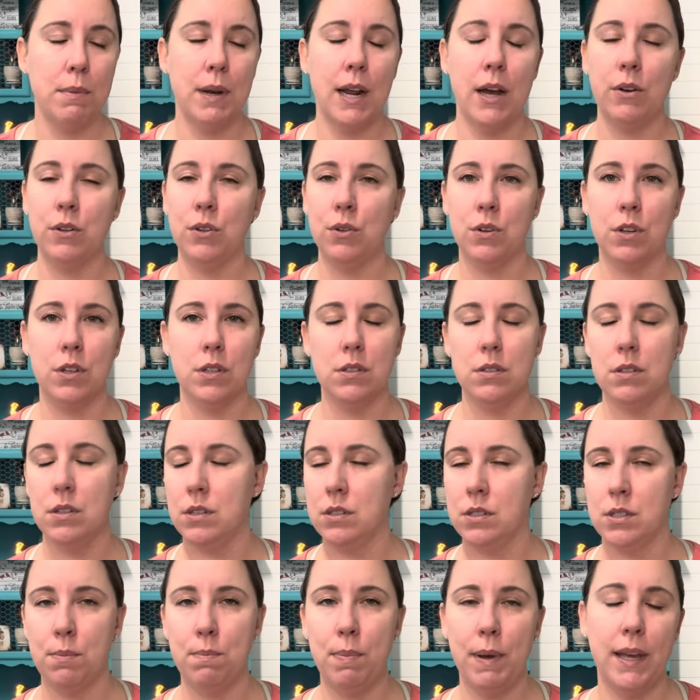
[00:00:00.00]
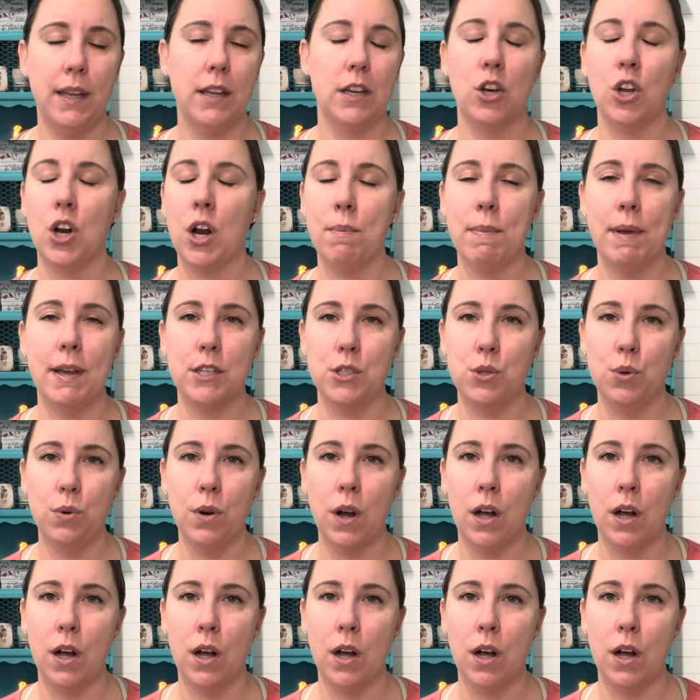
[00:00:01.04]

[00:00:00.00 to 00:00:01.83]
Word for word: Now you could debate, could I make $2?